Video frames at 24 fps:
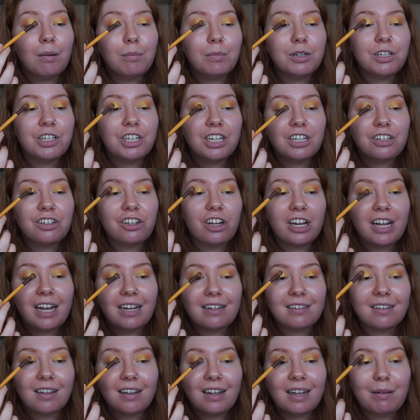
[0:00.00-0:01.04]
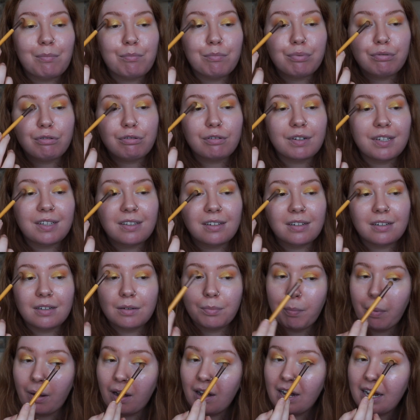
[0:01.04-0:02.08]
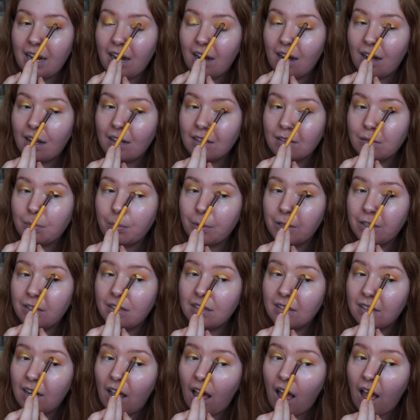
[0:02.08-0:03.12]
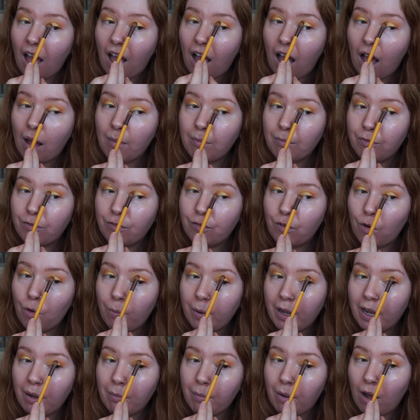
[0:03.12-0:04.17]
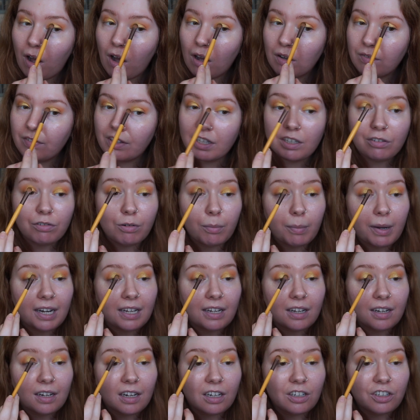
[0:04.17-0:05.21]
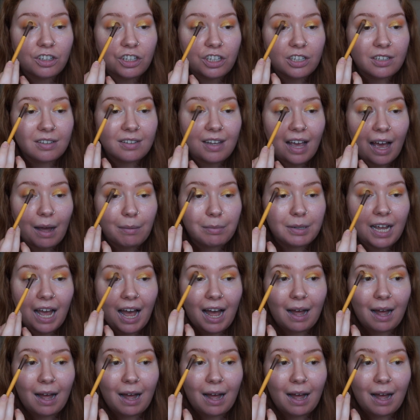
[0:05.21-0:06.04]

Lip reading: She actually gets imprisoned by her husband for being part of this rebellion, and she is kept